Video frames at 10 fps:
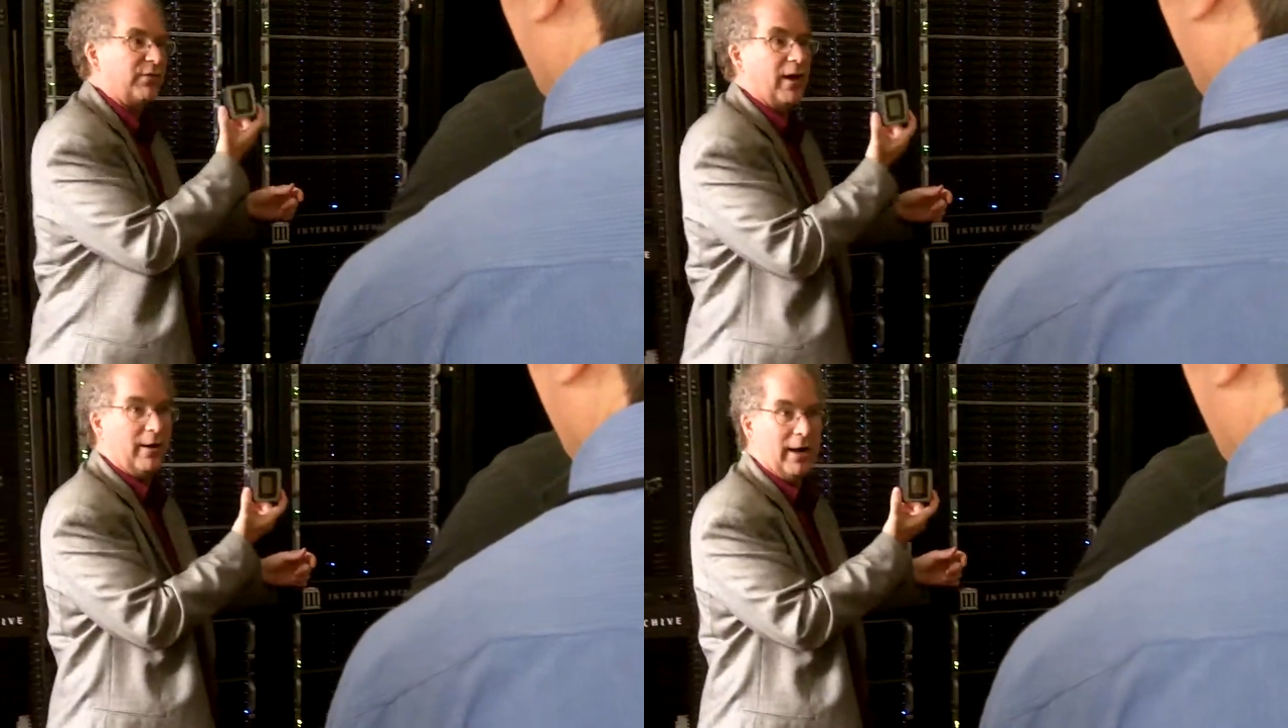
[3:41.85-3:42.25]

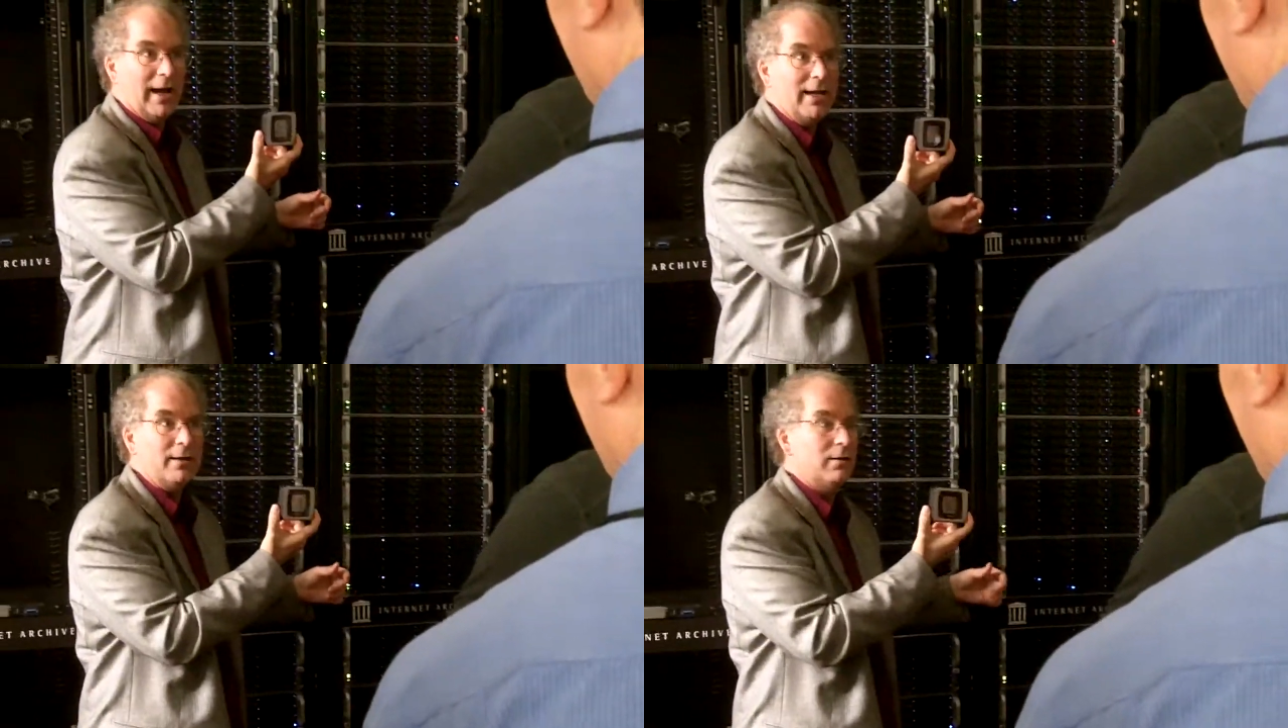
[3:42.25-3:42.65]

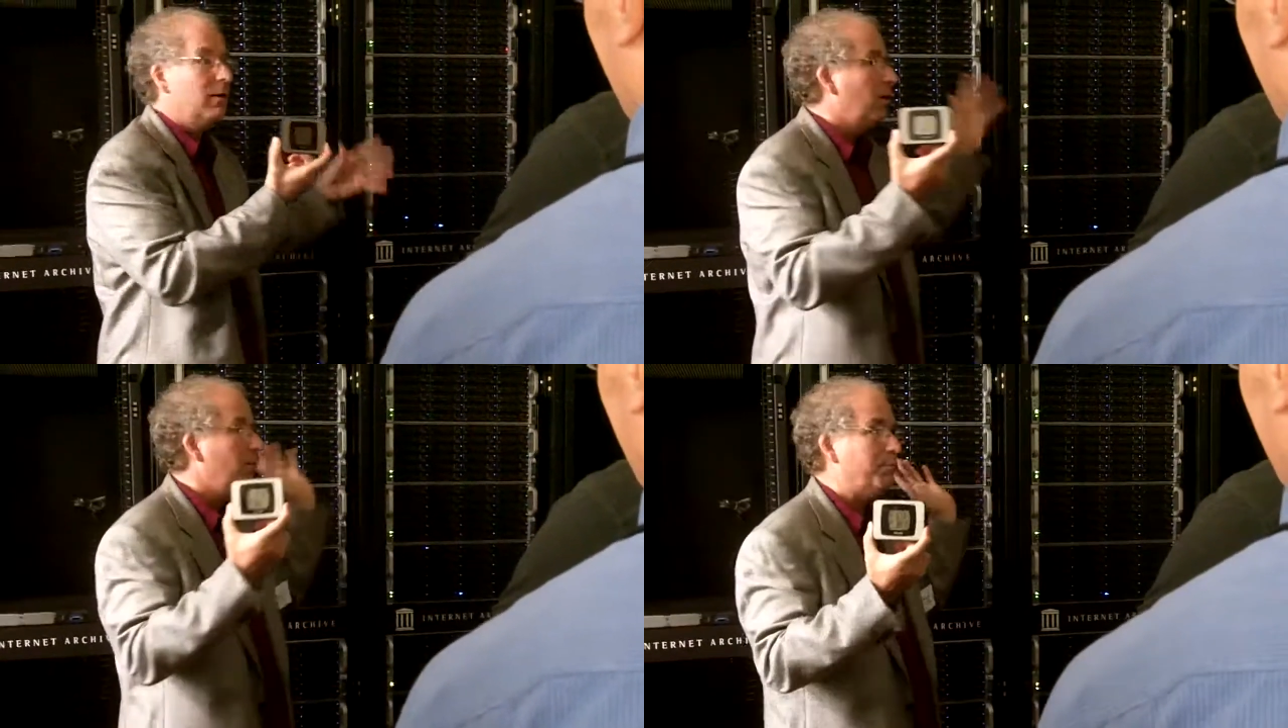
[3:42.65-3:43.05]
Fahrenheit,
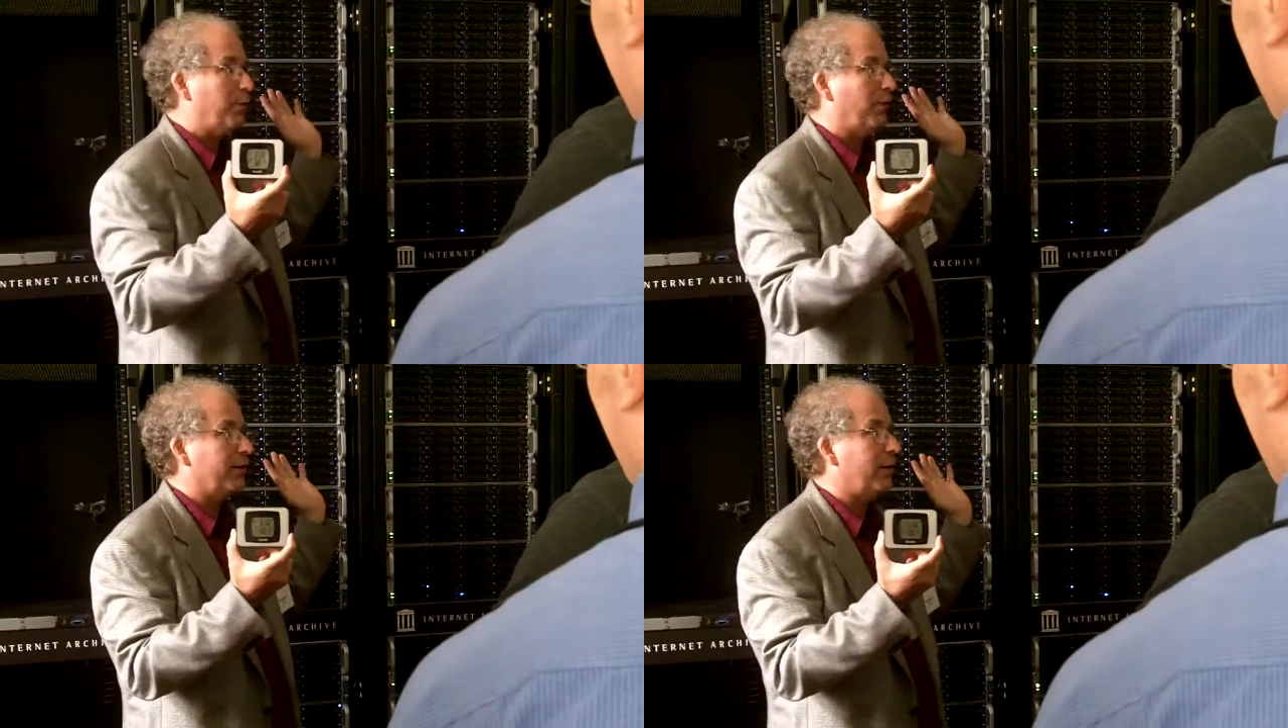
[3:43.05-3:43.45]

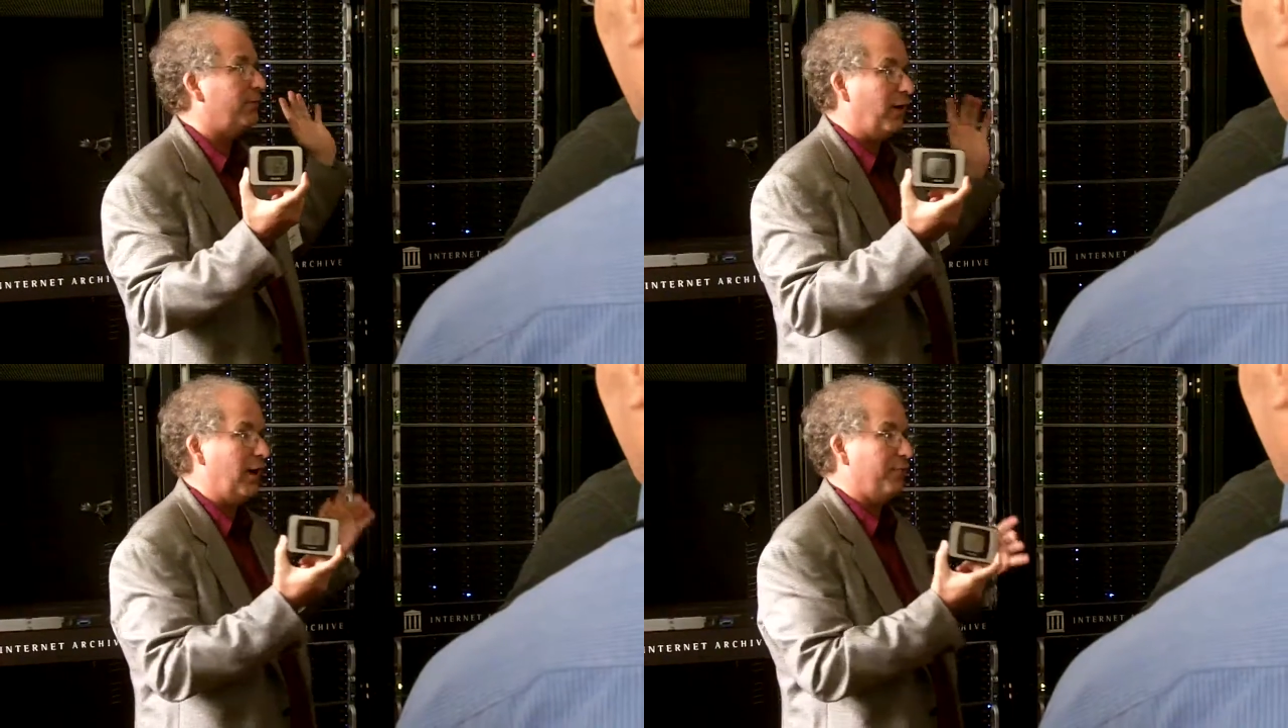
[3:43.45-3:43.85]
perfectly
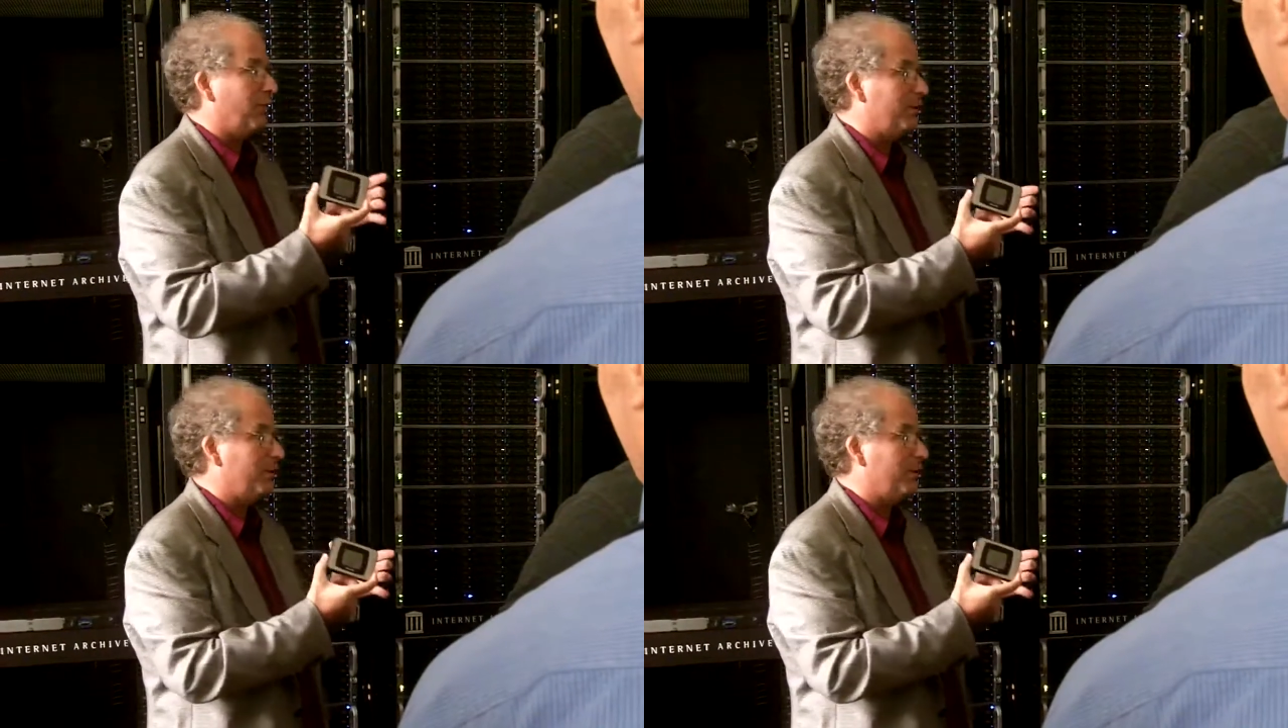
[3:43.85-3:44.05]
fine for